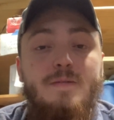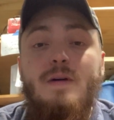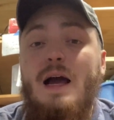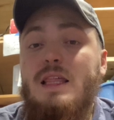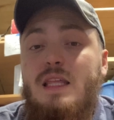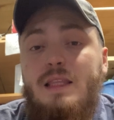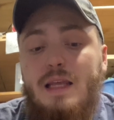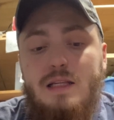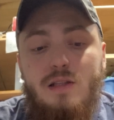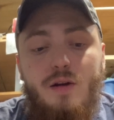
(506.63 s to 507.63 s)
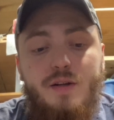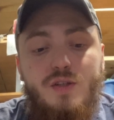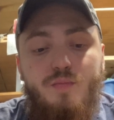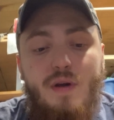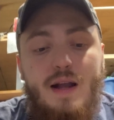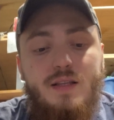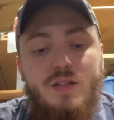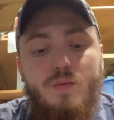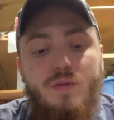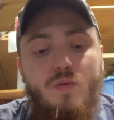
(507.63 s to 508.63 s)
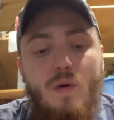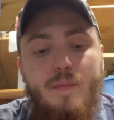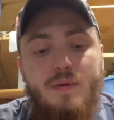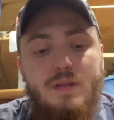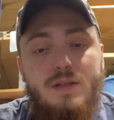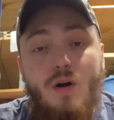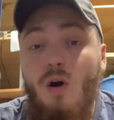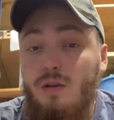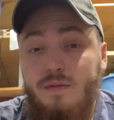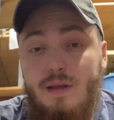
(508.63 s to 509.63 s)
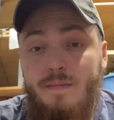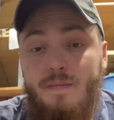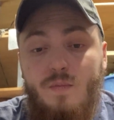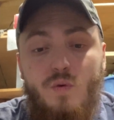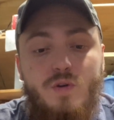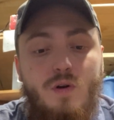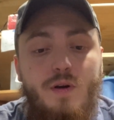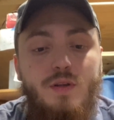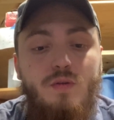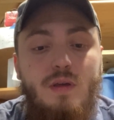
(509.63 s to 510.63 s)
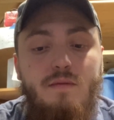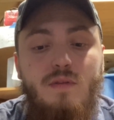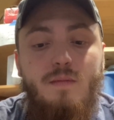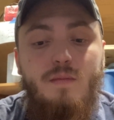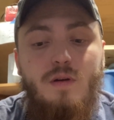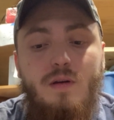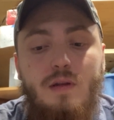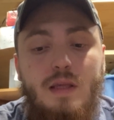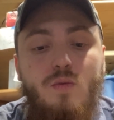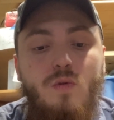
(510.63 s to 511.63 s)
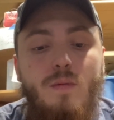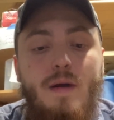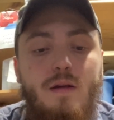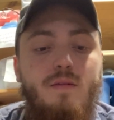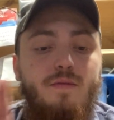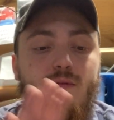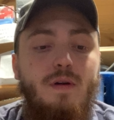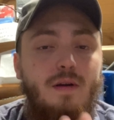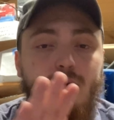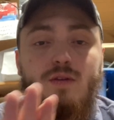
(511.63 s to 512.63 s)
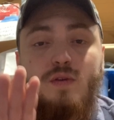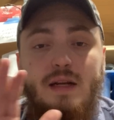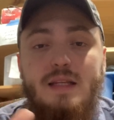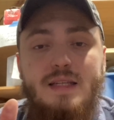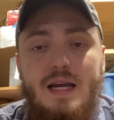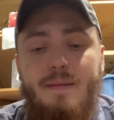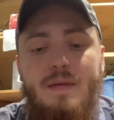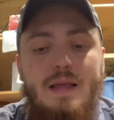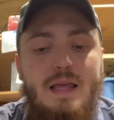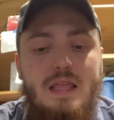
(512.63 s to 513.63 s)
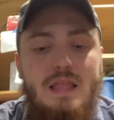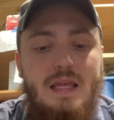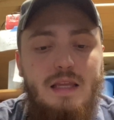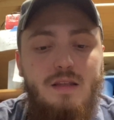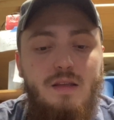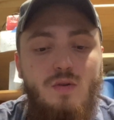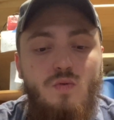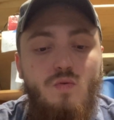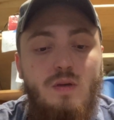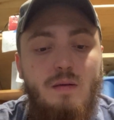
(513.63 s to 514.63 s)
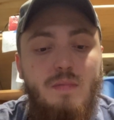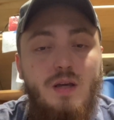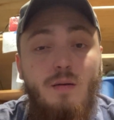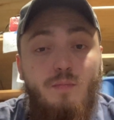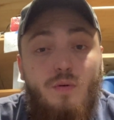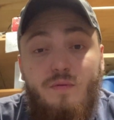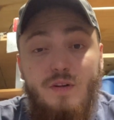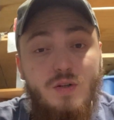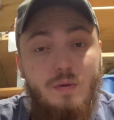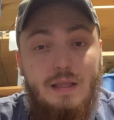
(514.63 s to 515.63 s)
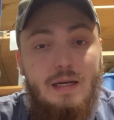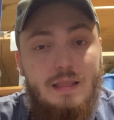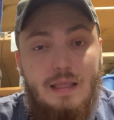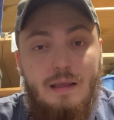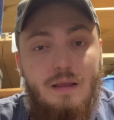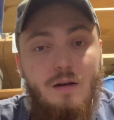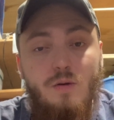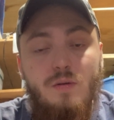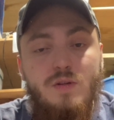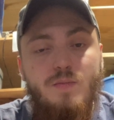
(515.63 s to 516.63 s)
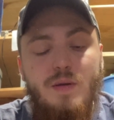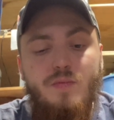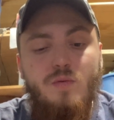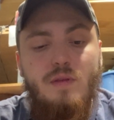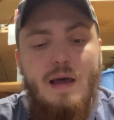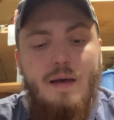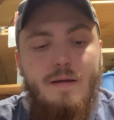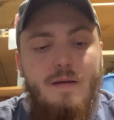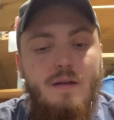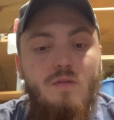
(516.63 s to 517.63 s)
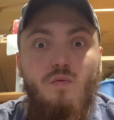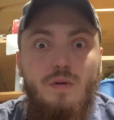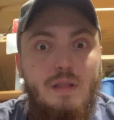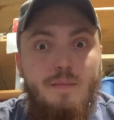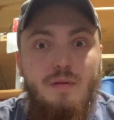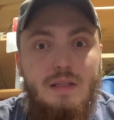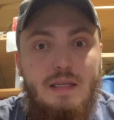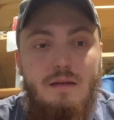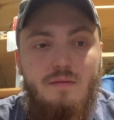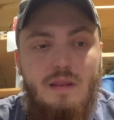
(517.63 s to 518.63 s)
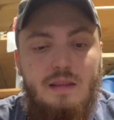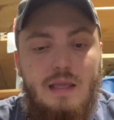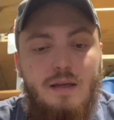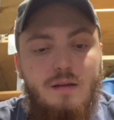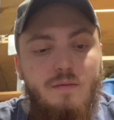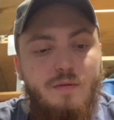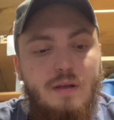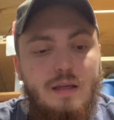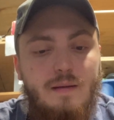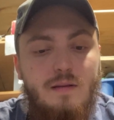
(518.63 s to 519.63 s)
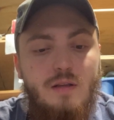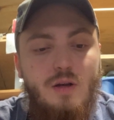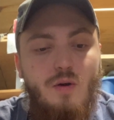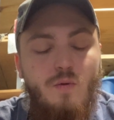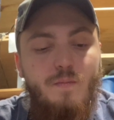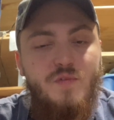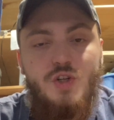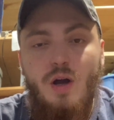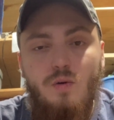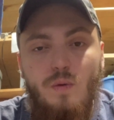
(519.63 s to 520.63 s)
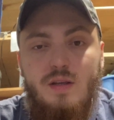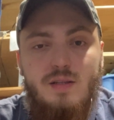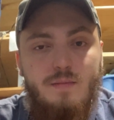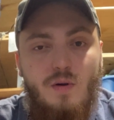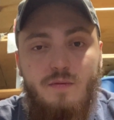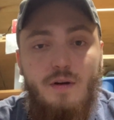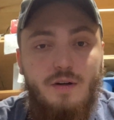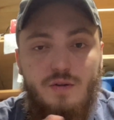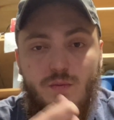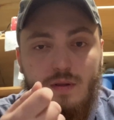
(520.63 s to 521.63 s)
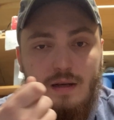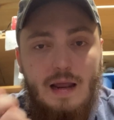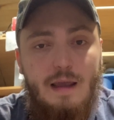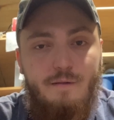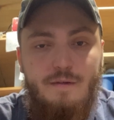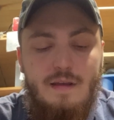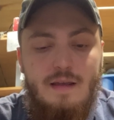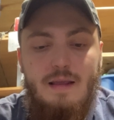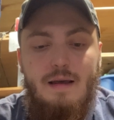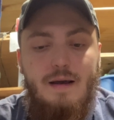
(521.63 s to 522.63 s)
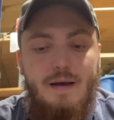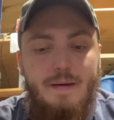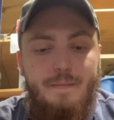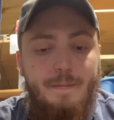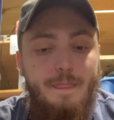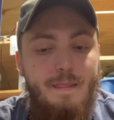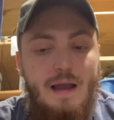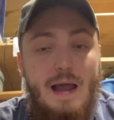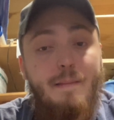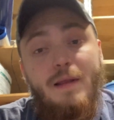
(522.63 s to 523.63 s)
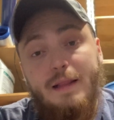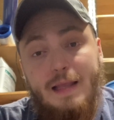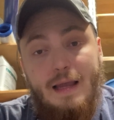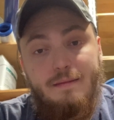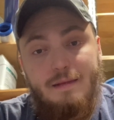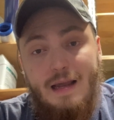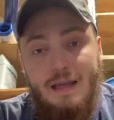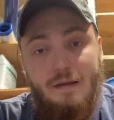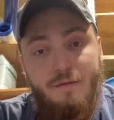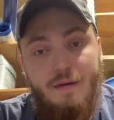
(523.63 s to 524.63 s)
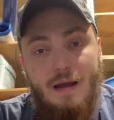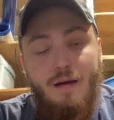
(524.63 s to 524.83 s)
I think that as long as you practice with your weapons, all of them, you give them equal amount of training time, then you can become proficient with anything. There's people that really believe that they could freaking, John Wick some motherfuckers with a knife. I'm not that naive.